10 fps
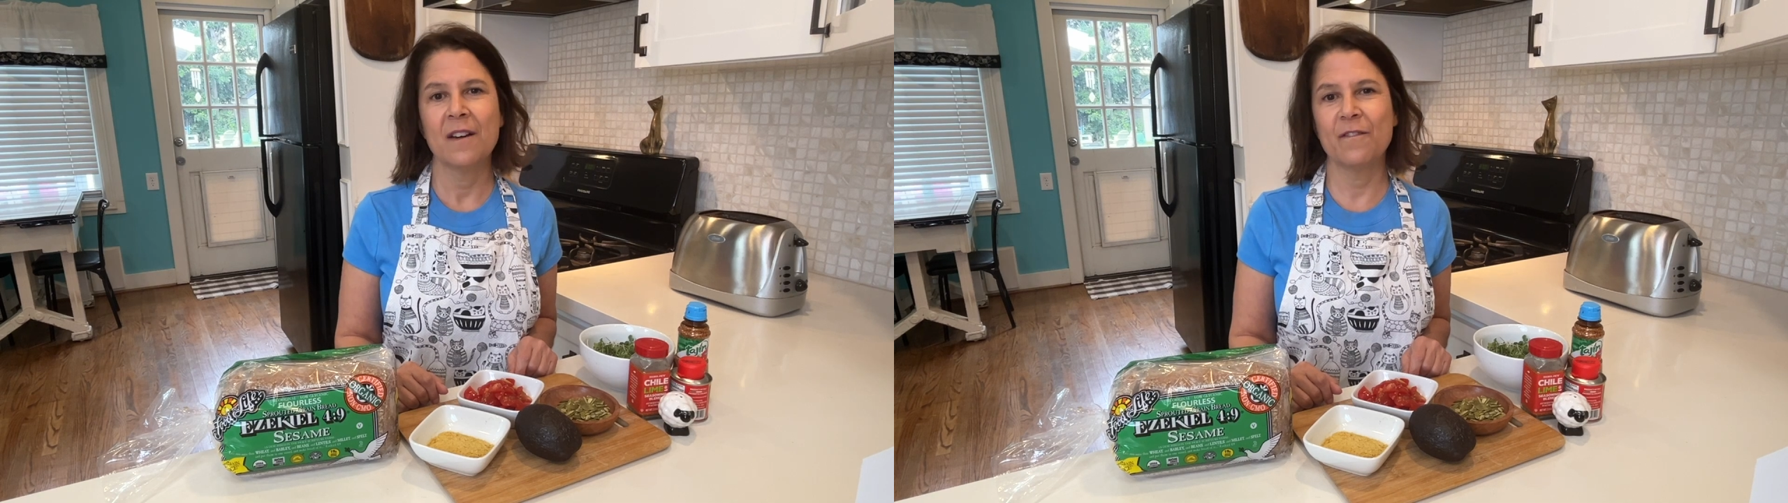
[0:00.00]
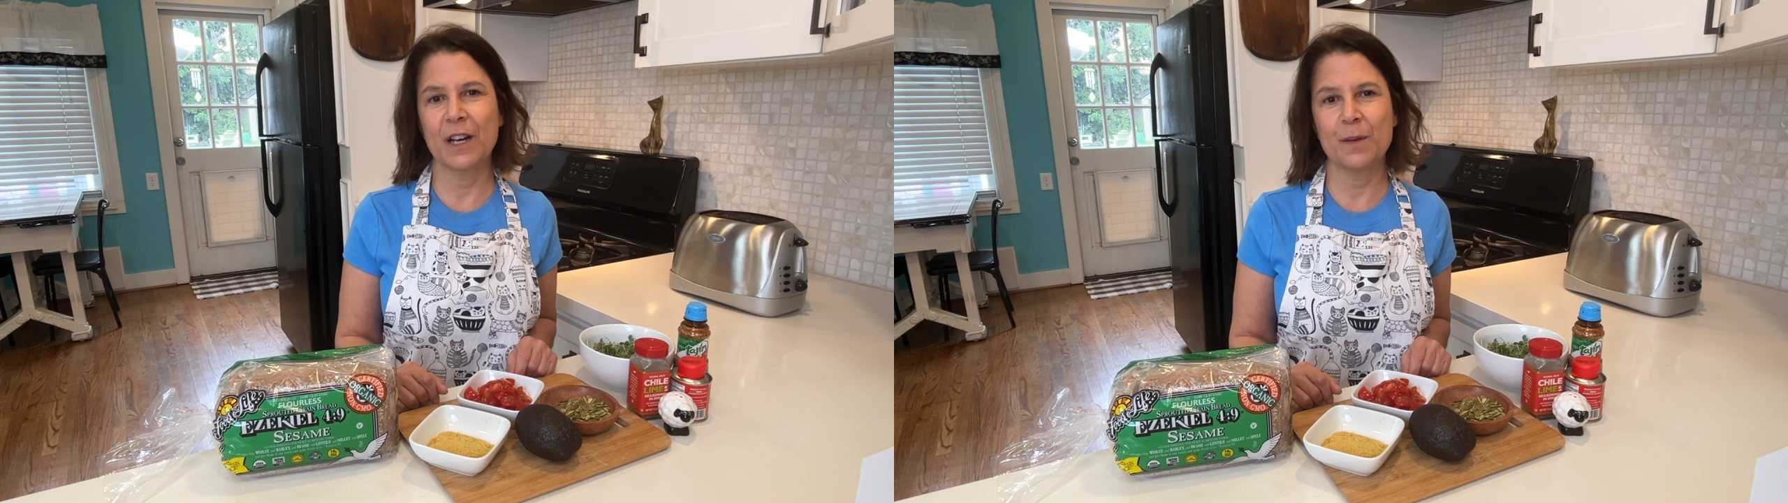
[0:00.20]

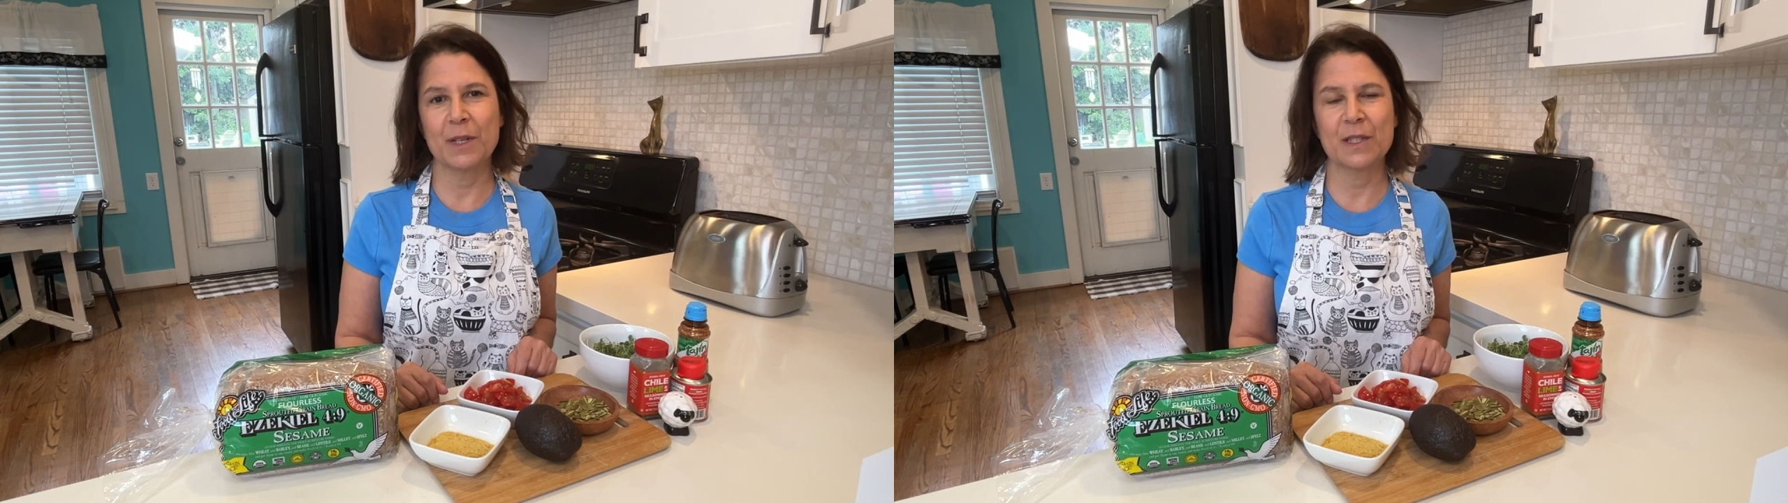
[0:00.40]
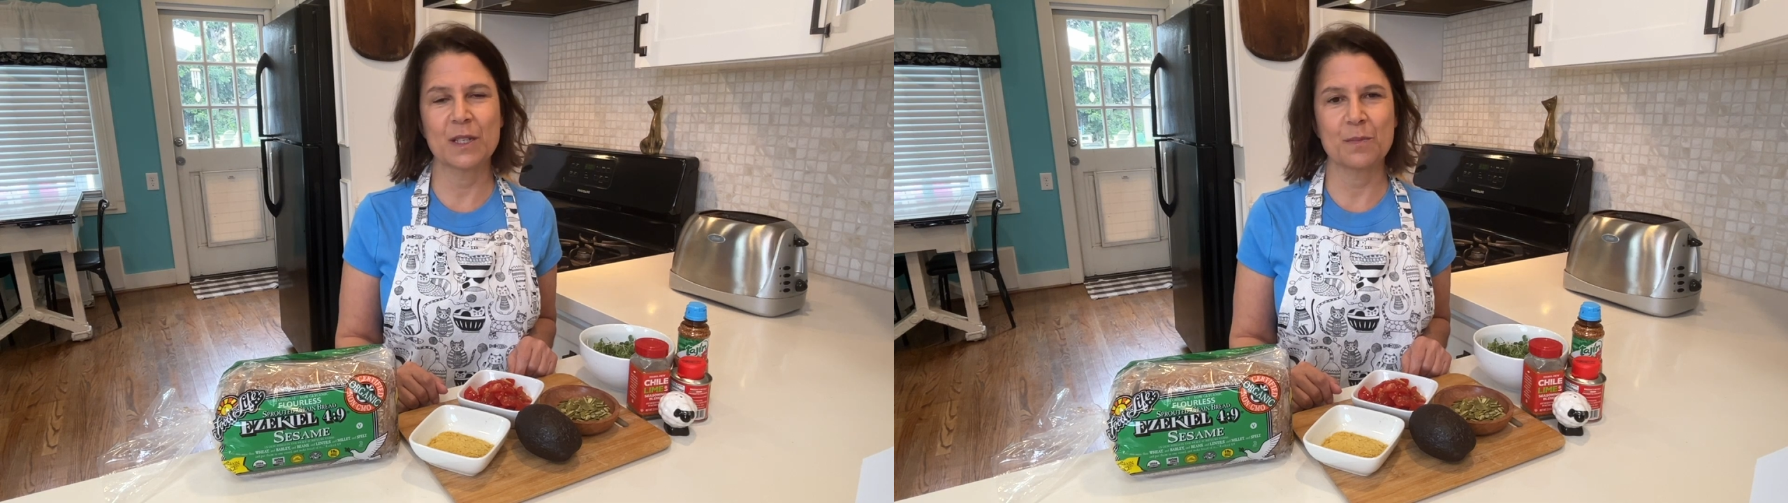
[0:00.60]

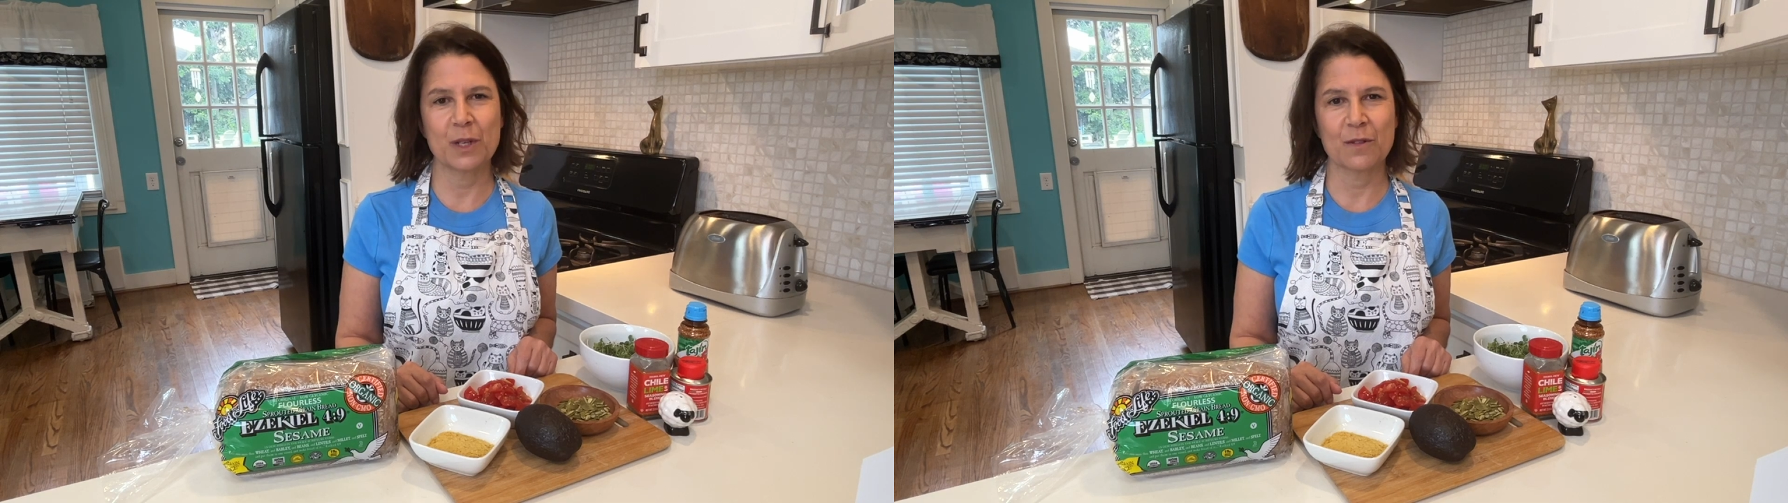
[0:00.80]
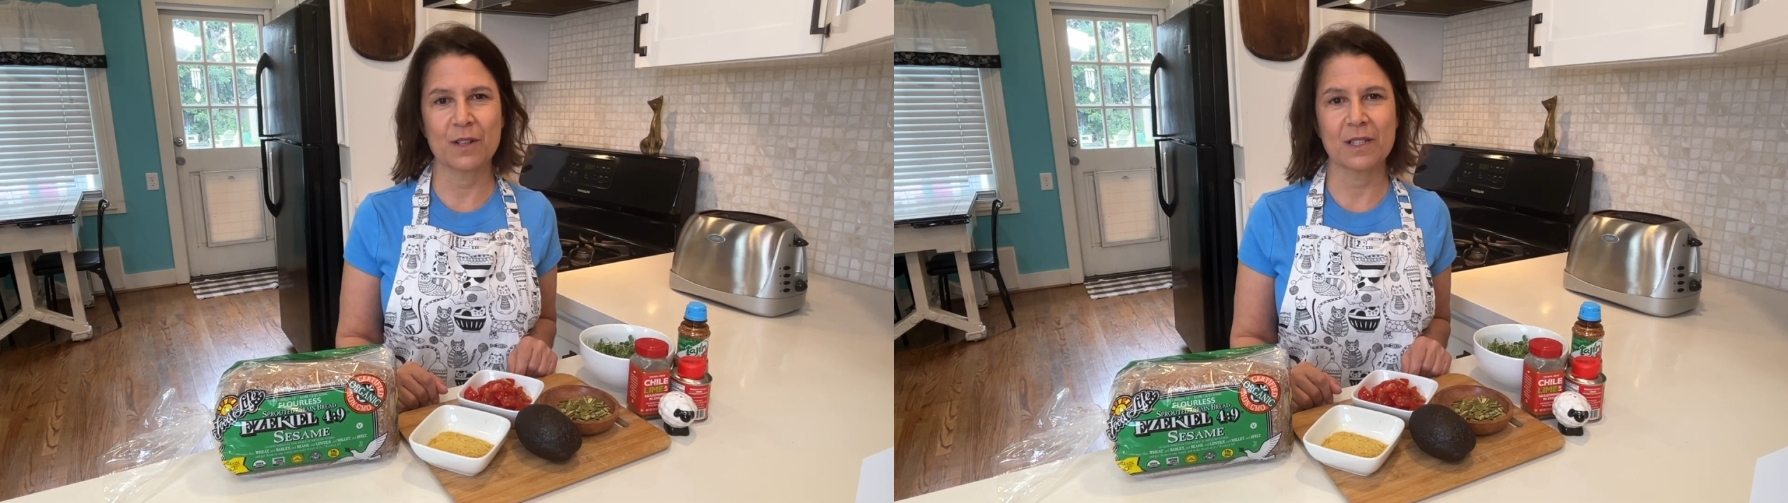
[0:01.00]
vitamins, and
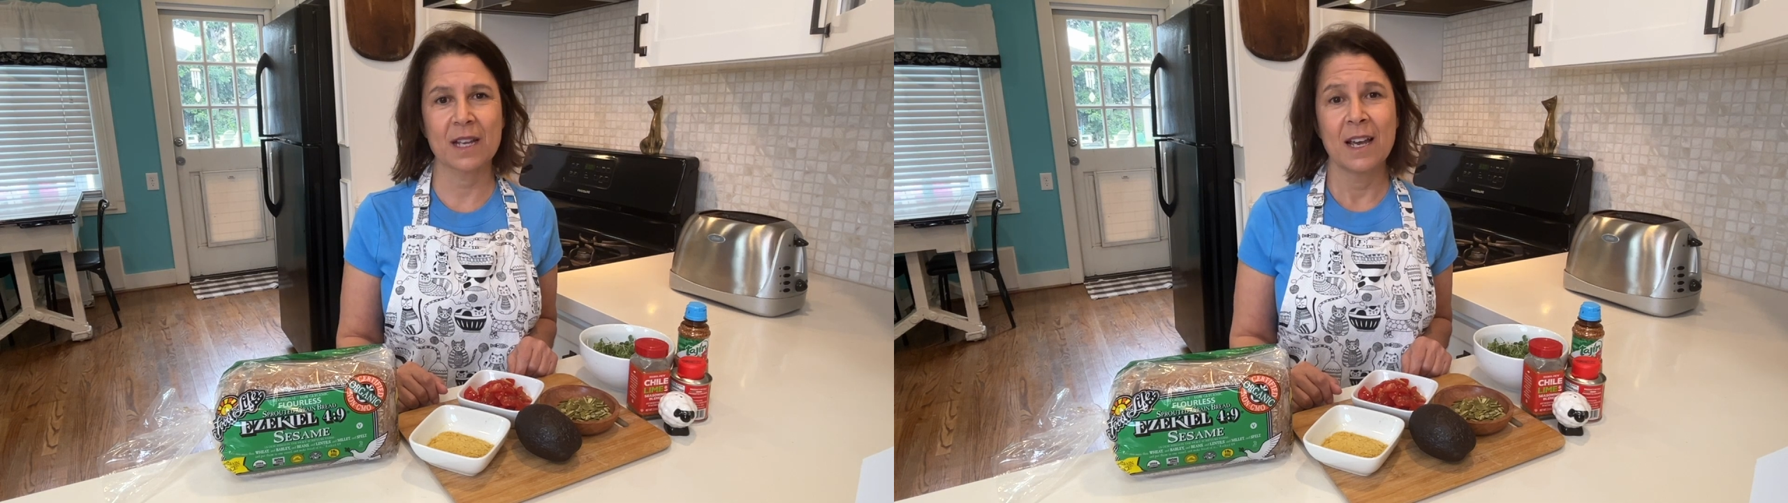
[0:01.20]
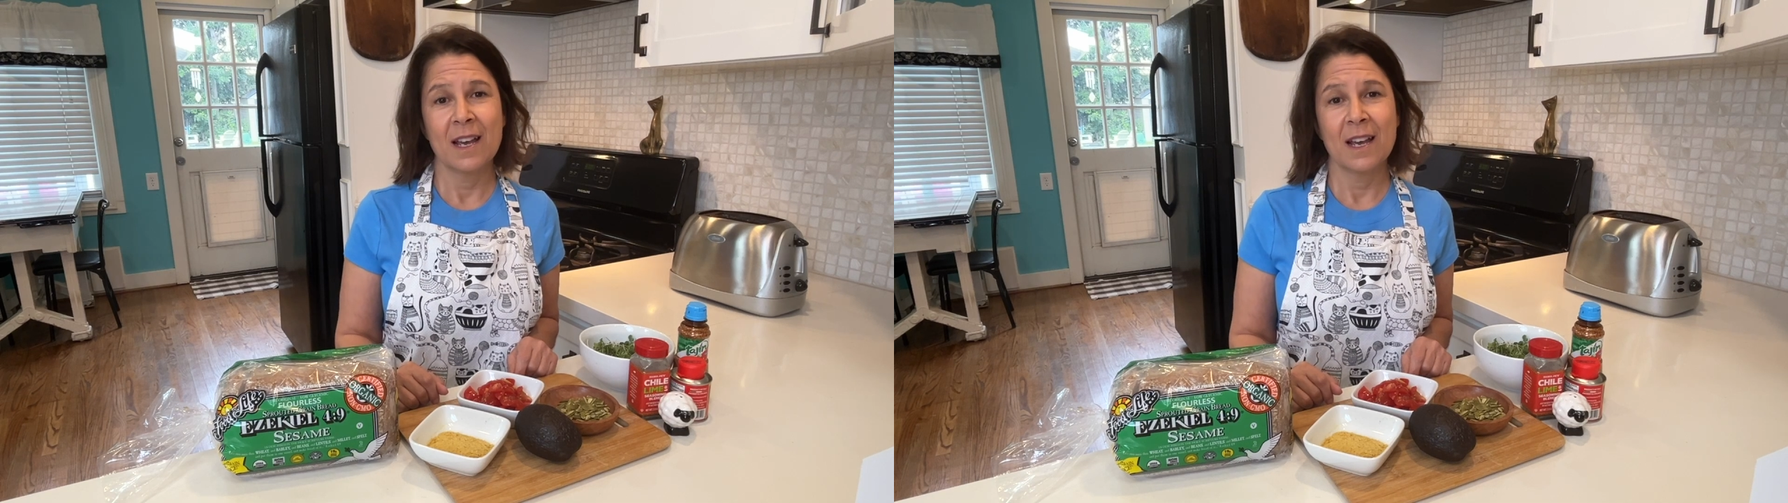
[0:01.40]
minerals.